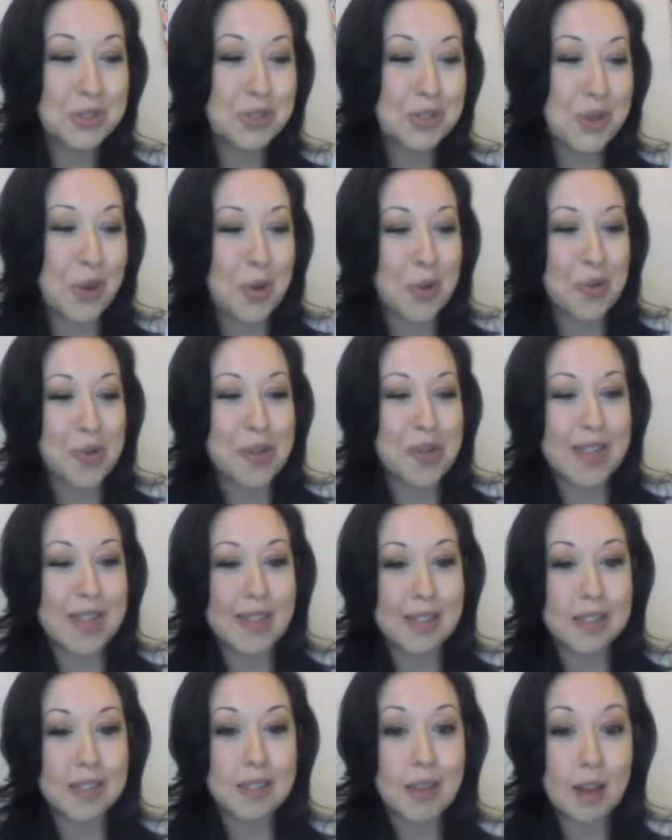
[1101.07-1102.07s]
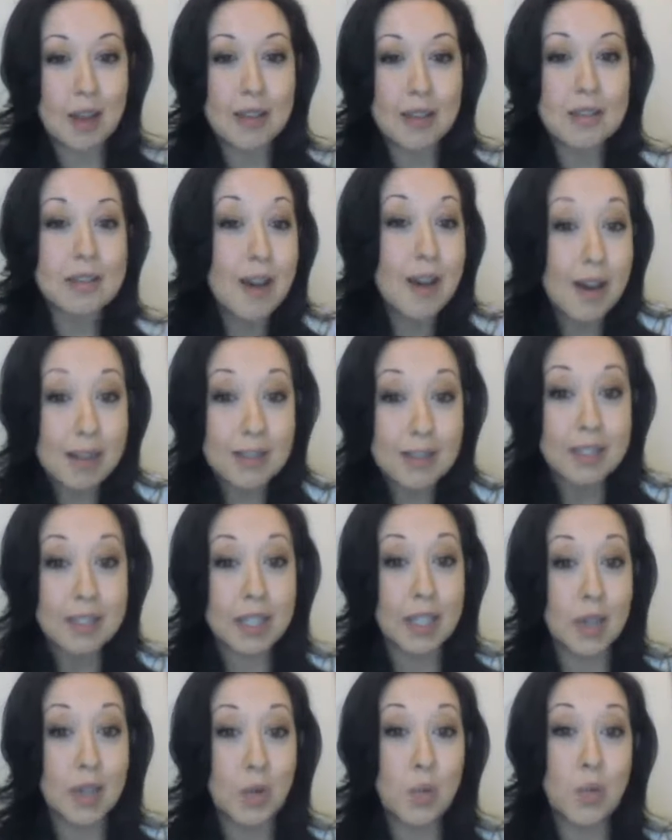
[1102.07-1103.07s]
So it's us
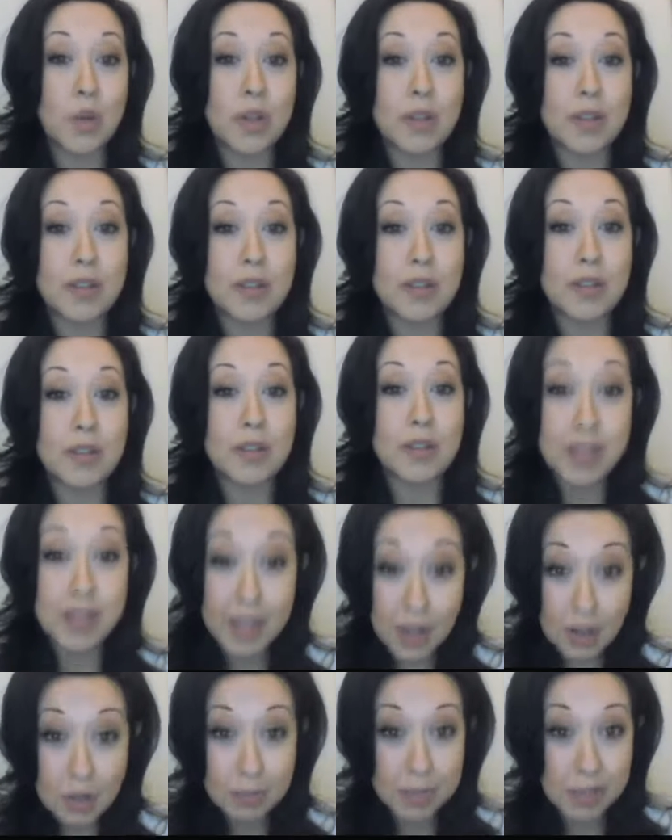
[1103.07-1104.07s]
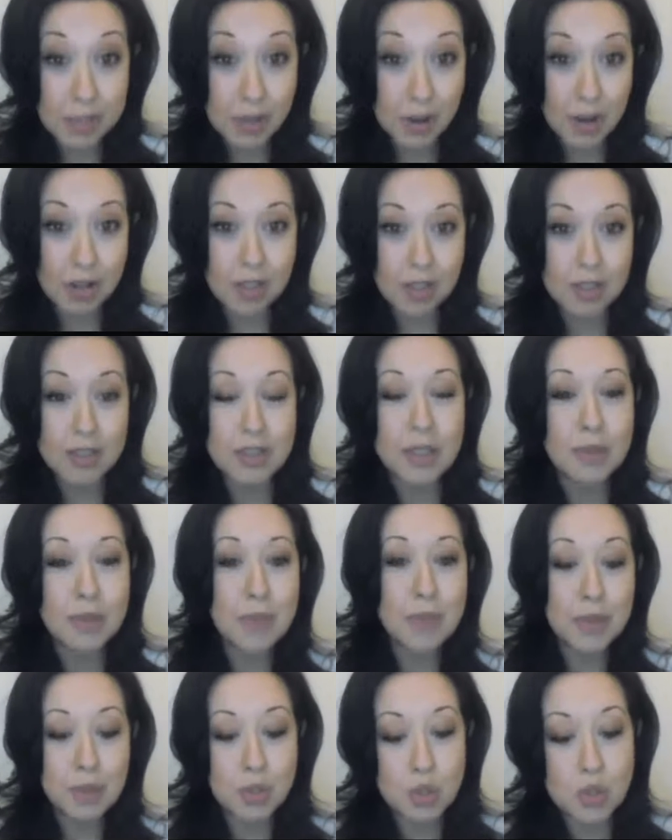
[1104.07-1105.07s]
cuddling with therapy dogs,
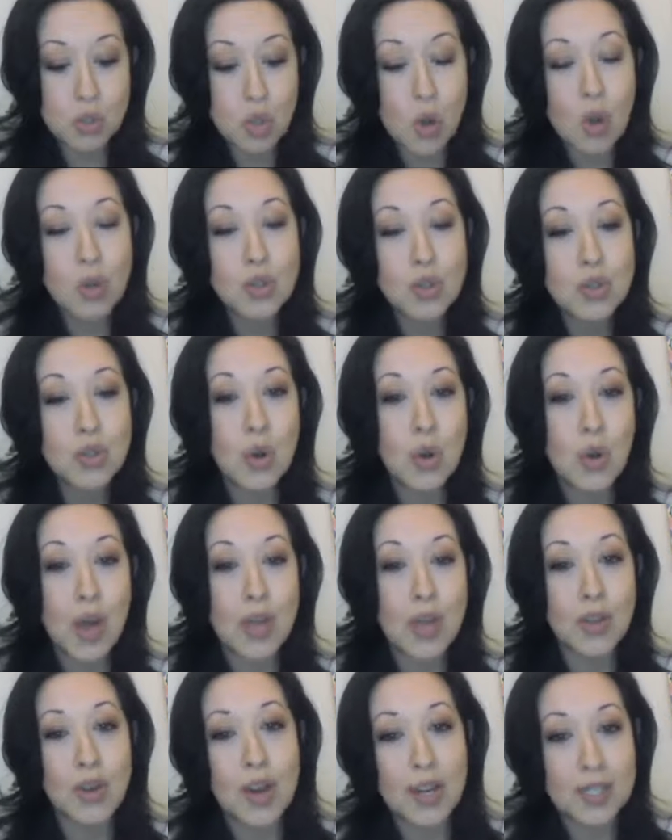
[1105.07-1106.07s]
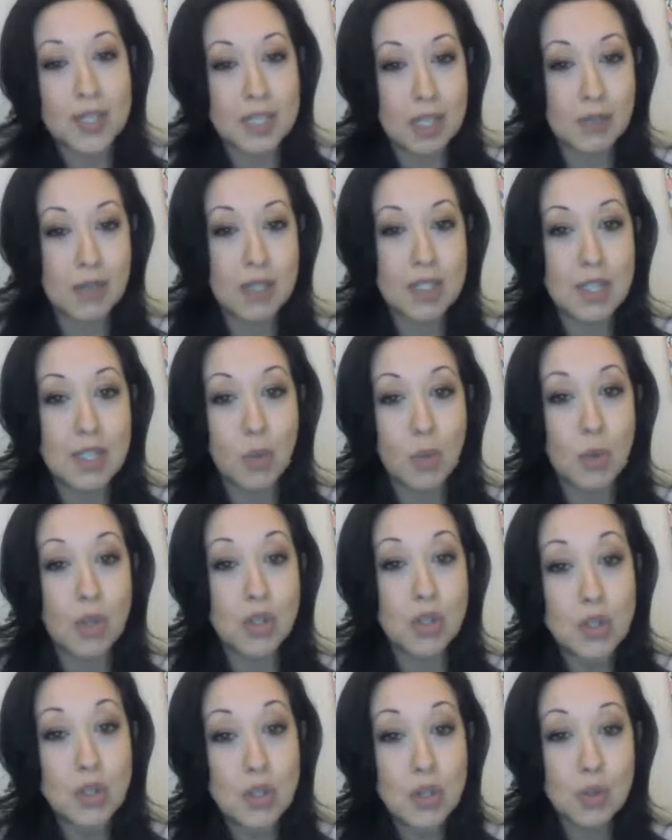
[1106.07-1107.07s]
but there's also other activities that
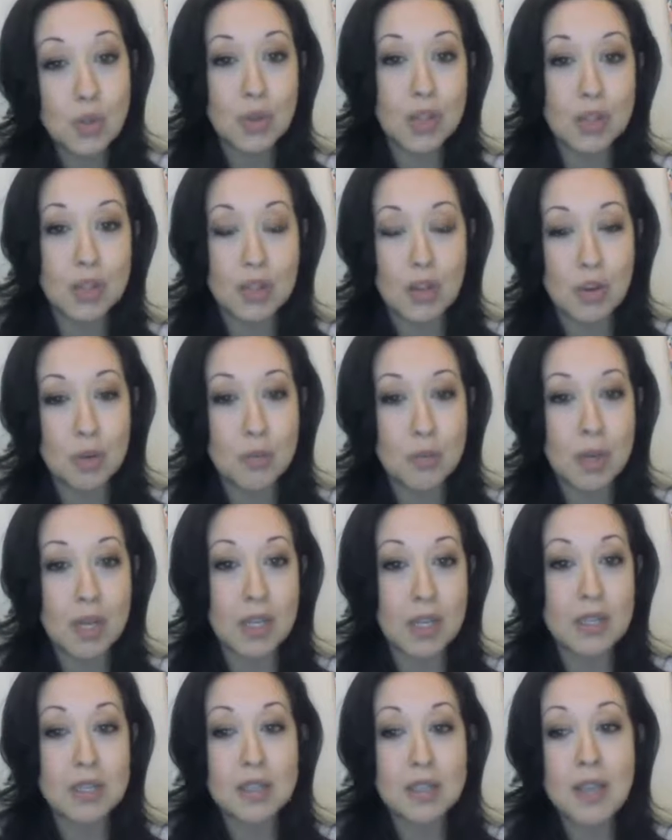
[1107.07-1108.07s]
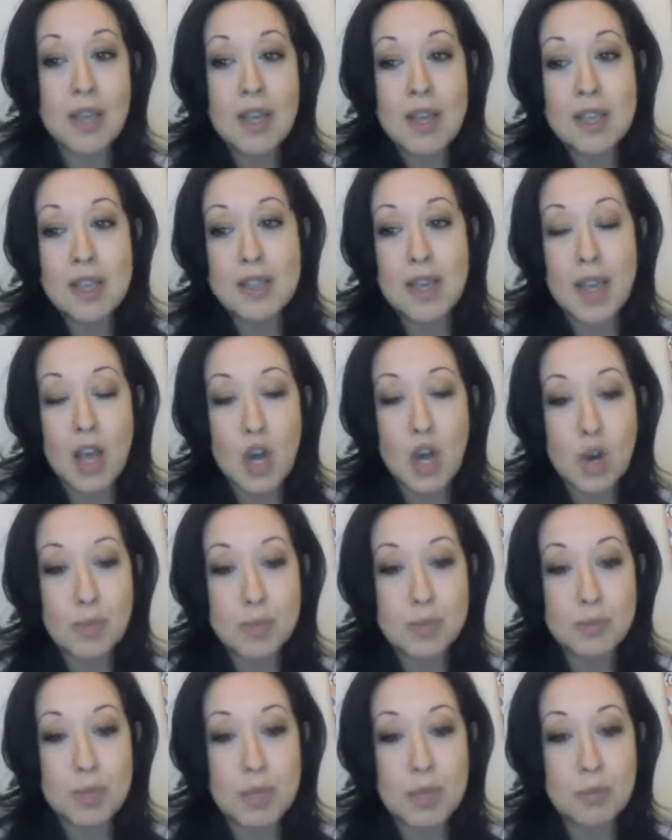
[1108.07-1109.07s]
we do with the Cuddle Buddies that
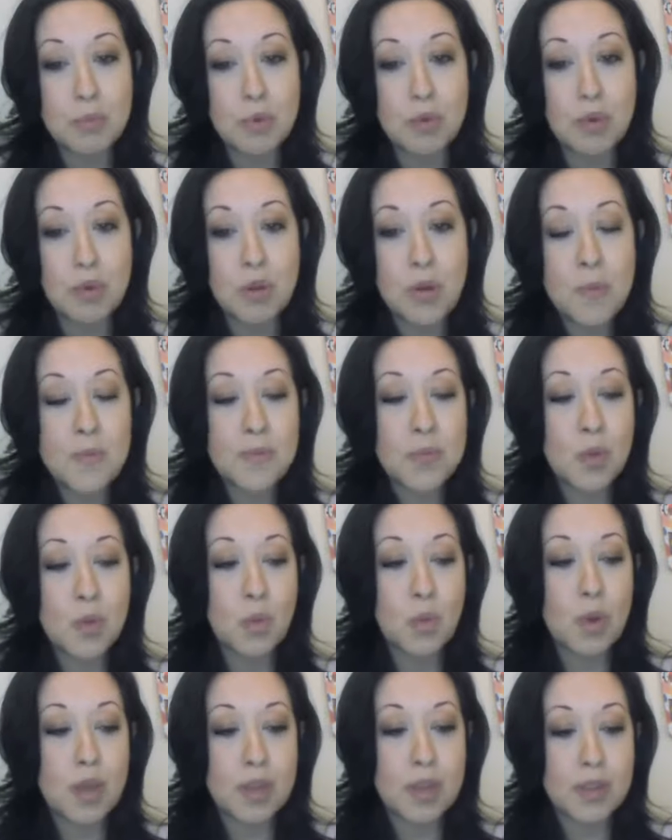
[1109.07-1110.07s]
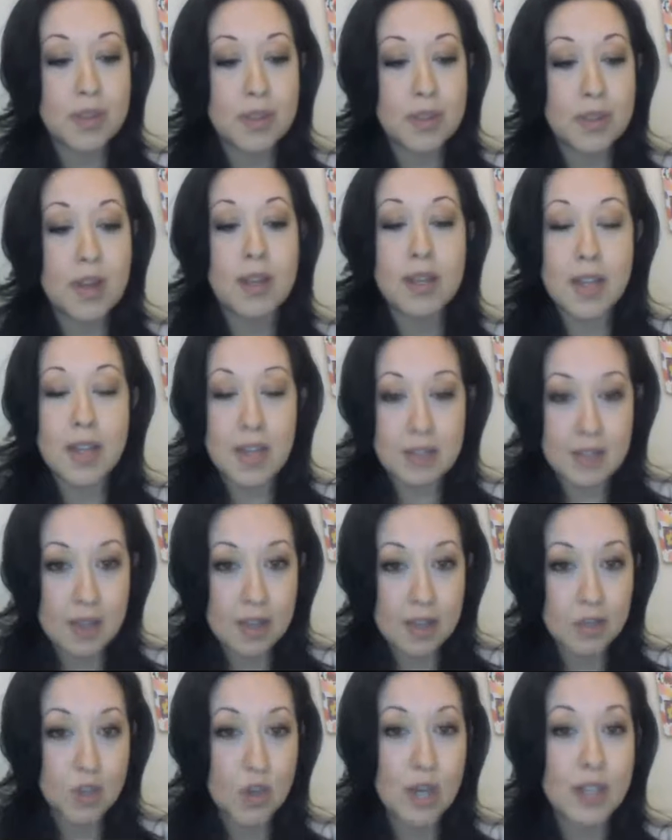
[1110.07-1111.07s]
helps people with, again,
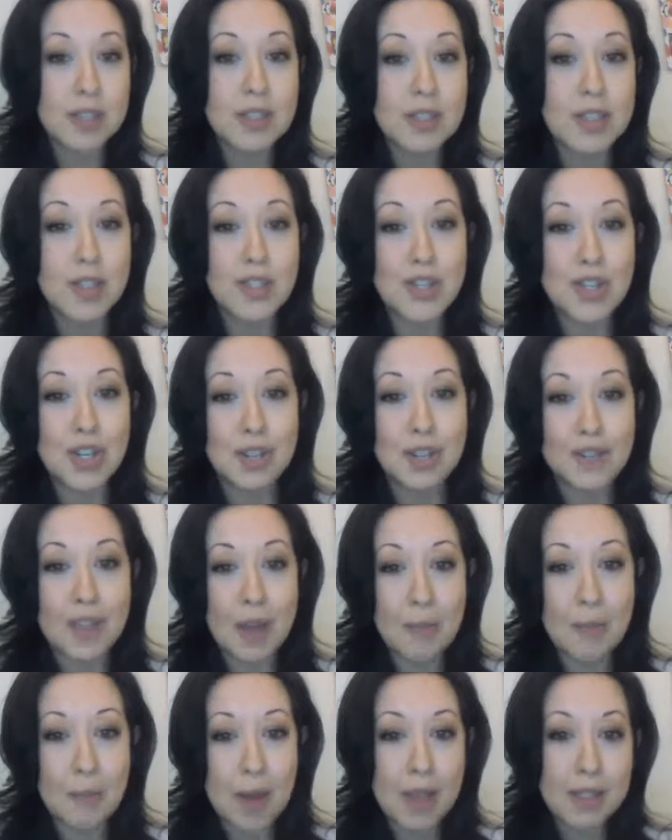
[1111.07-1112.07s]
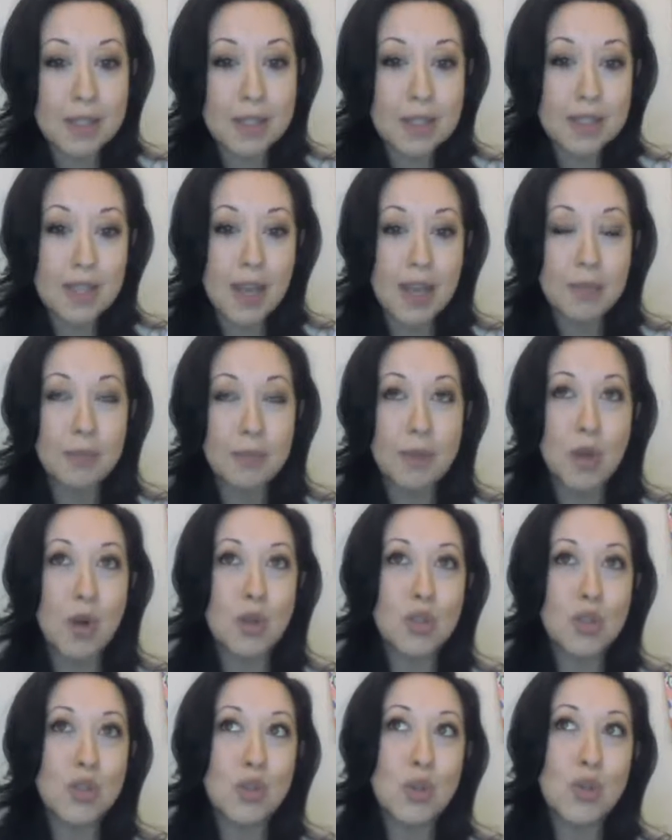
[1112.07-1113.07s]
that transition of that mindset, but
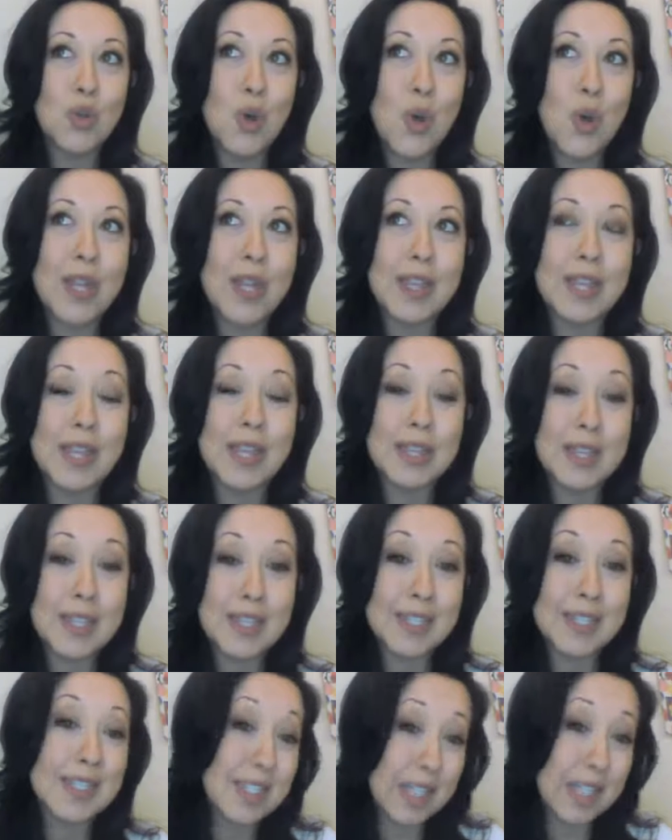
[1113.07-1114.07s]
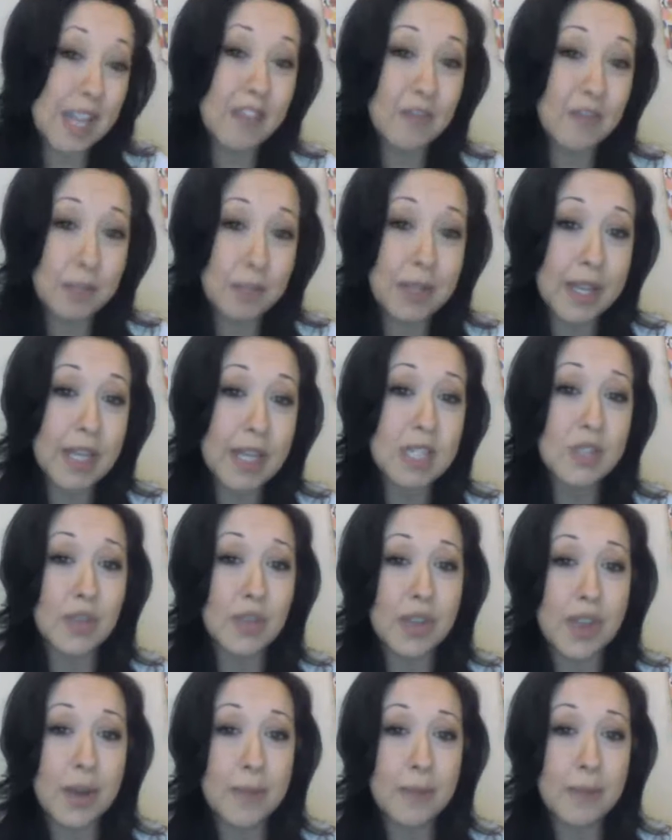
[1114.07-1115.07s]
also knowing that it's a safe place
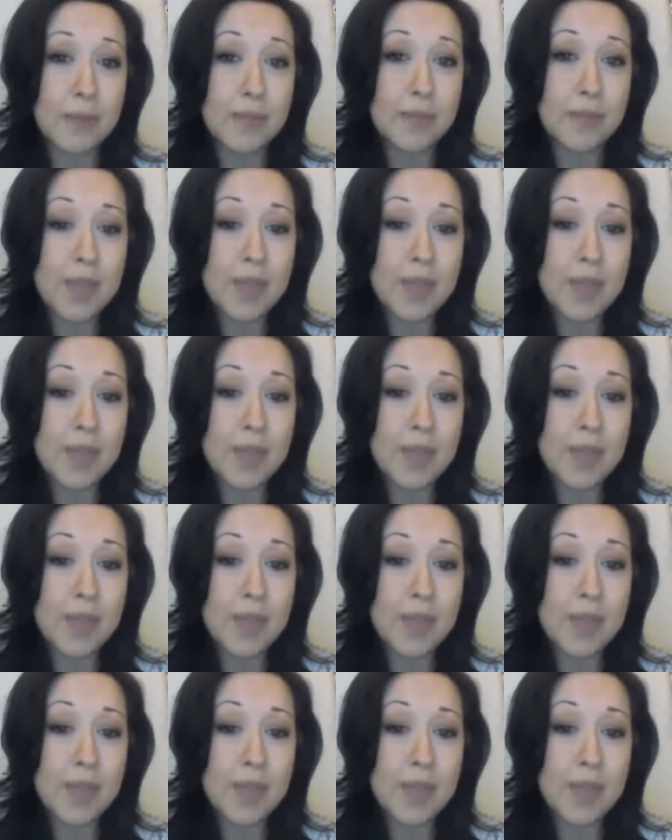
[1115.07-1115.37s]
for them.